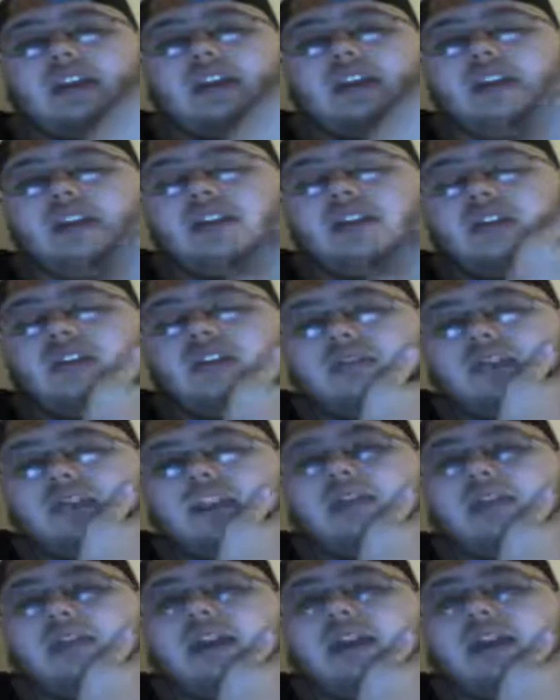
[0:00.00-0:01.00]
league battles we
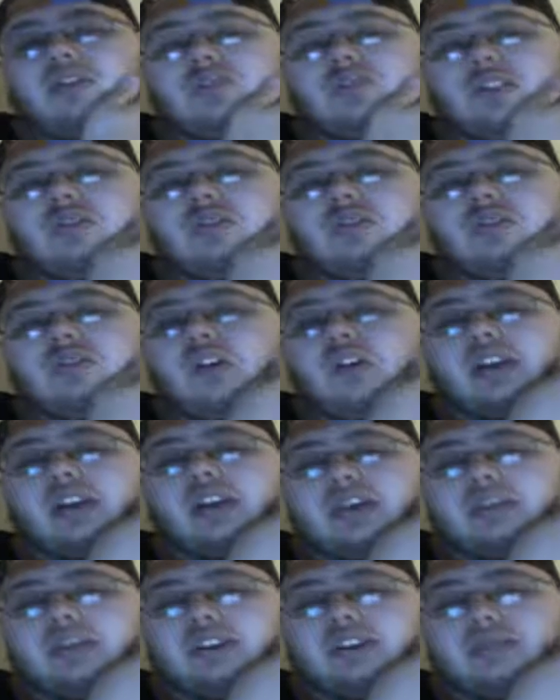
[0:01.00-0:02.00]
do, are in custom
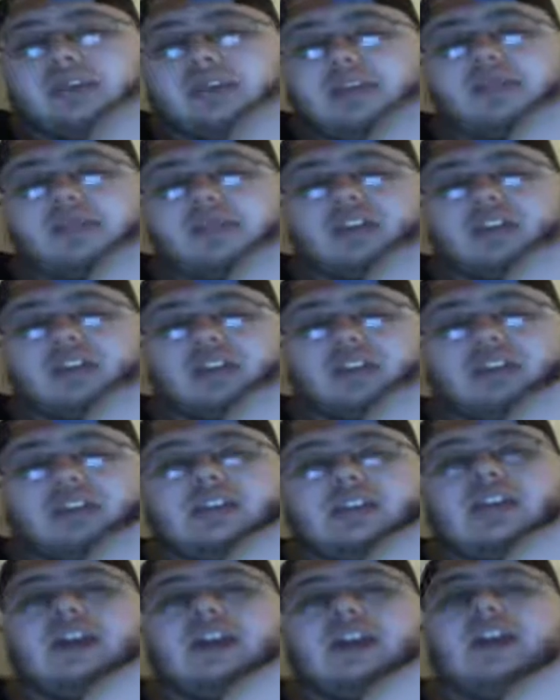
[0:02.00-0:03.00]
game just because
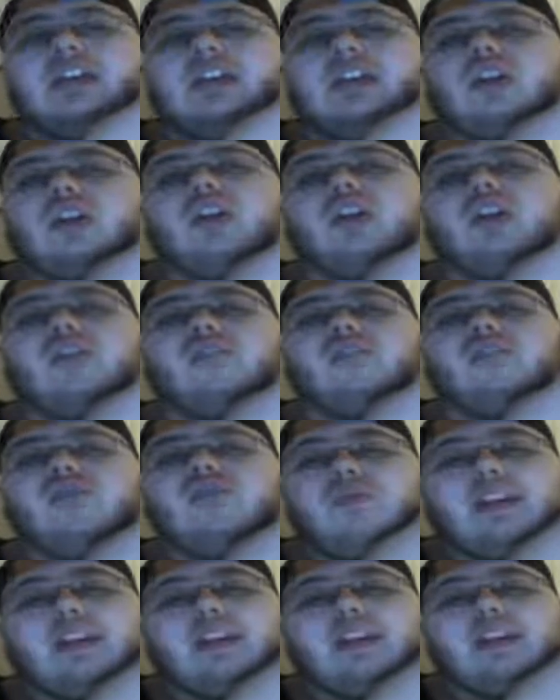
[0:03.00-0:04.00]
there are a few megas that
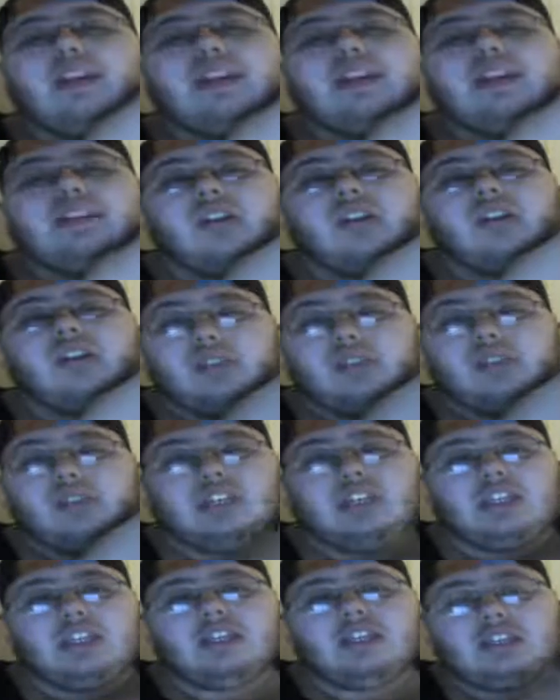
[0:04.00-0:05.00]
are not released yet that some
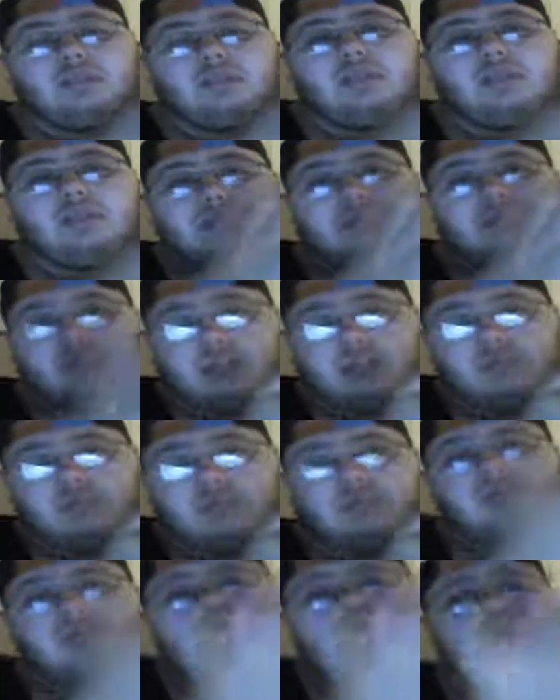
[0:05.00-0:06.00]
people use.
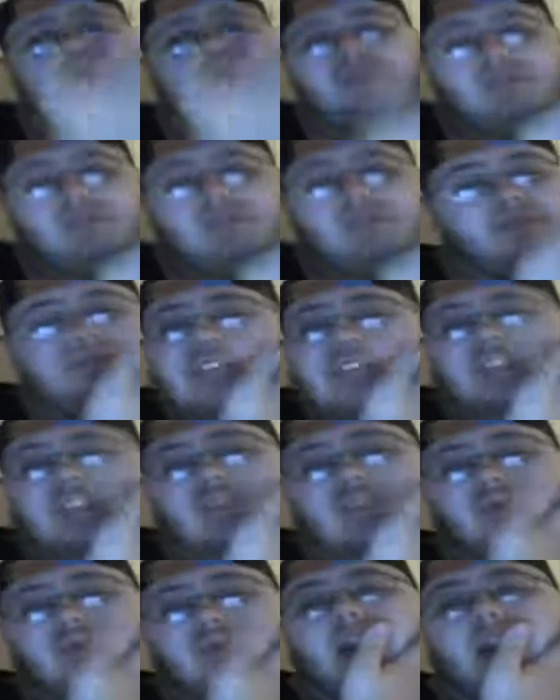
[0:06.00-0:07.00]
It's just what
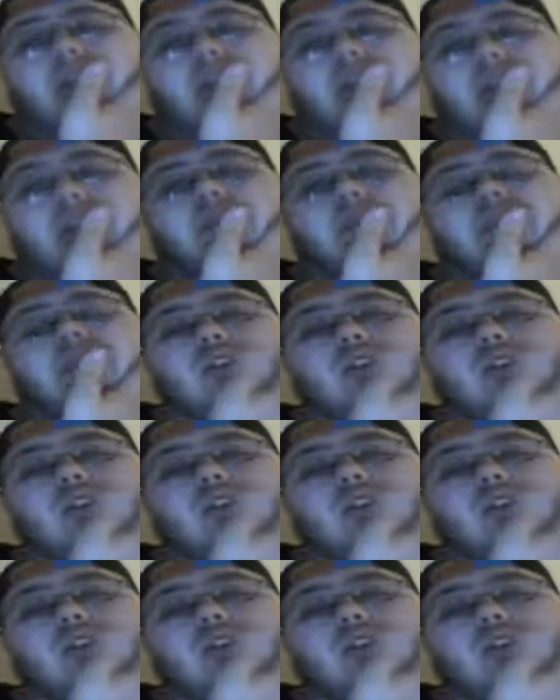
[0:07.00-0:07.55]
happens. So, um,